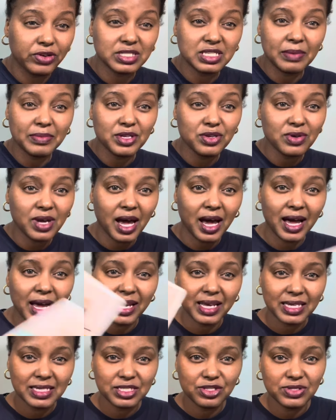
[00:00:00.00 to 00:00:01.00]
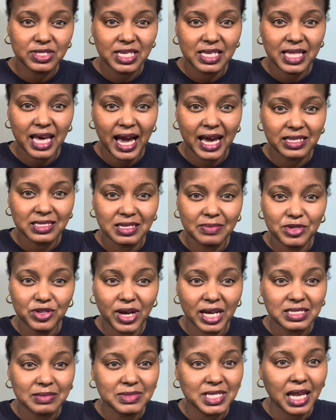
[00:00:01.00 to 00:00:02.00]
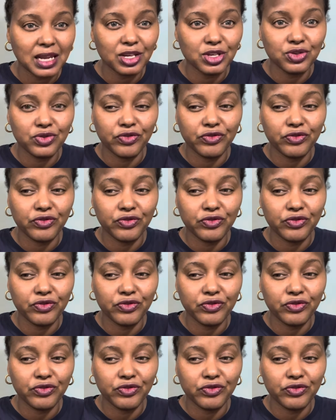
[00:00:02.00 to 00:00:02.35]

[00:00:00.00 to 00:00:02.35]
some of you guys, you see that? Some of you guys, I'm telling you,